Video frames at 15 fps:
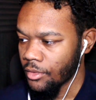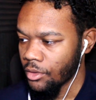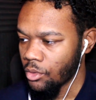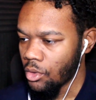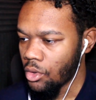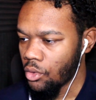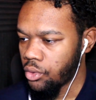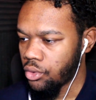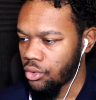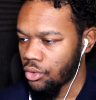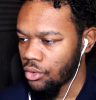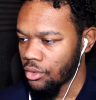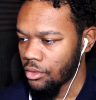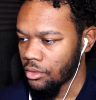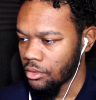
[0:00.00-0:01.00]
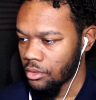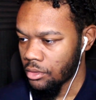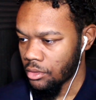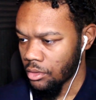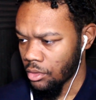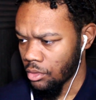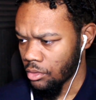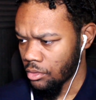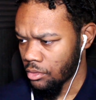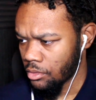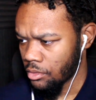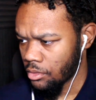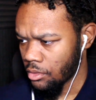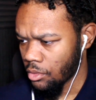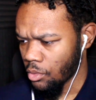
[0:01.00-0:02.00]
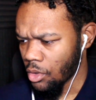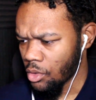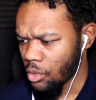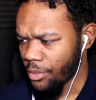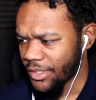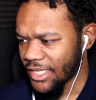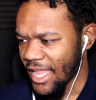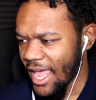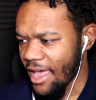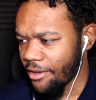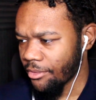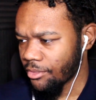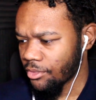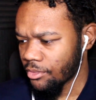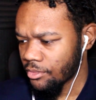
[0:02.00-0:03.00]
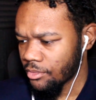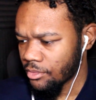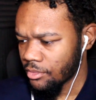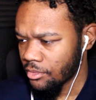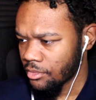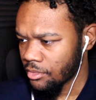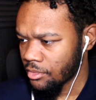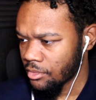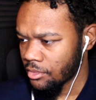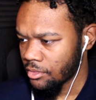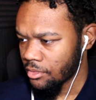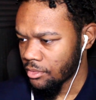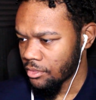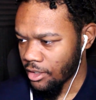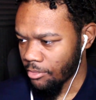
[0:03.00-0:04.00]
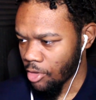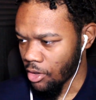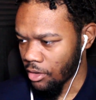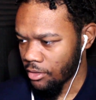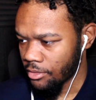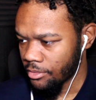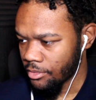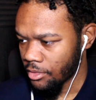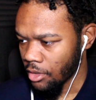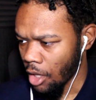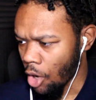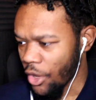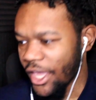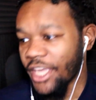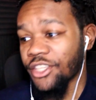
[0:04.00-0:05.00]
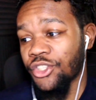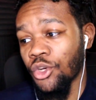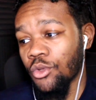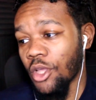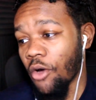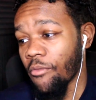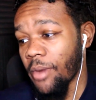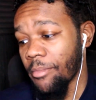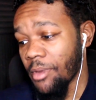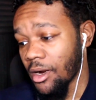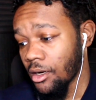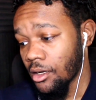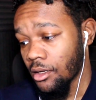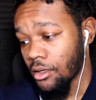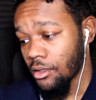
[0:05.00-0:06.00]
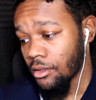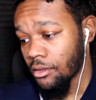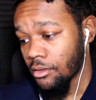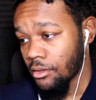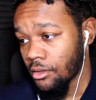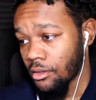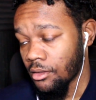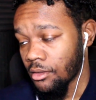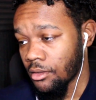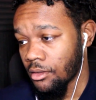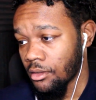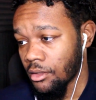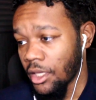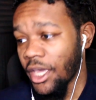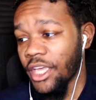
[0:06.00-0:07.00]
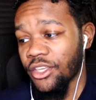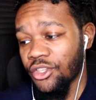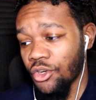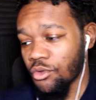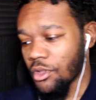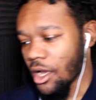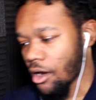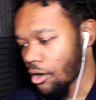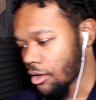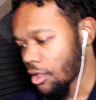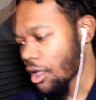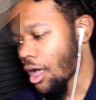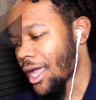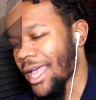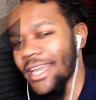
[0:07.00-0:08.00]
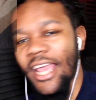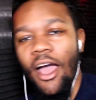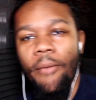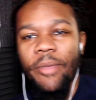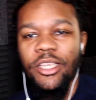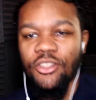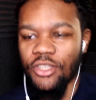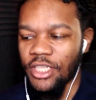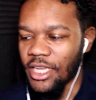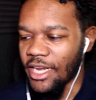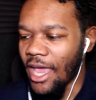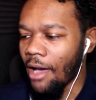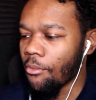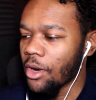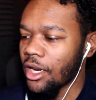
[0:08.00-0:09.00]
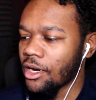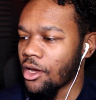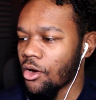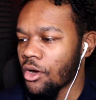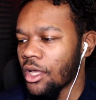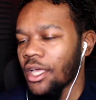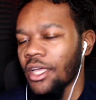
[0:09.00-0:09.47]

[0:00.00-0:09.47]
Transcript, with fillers: Woo! Whoa, what was that? Come on. Oh, he can shoot though, remember? He can shoot though. Okay, now I'm interested. Now I want to know.